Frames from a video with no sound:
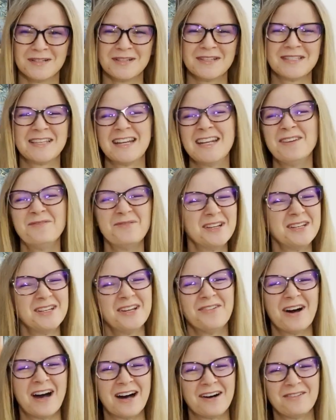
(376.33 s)
Does anyone
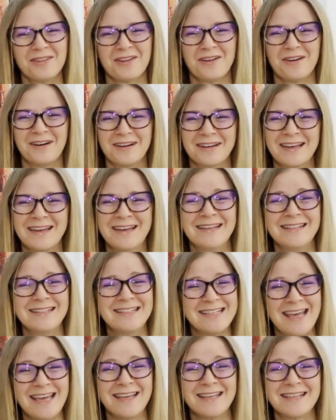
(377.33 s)
know how long it
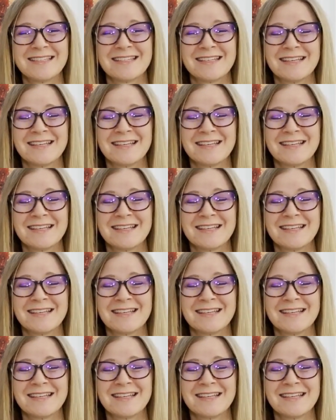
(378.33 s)
takes?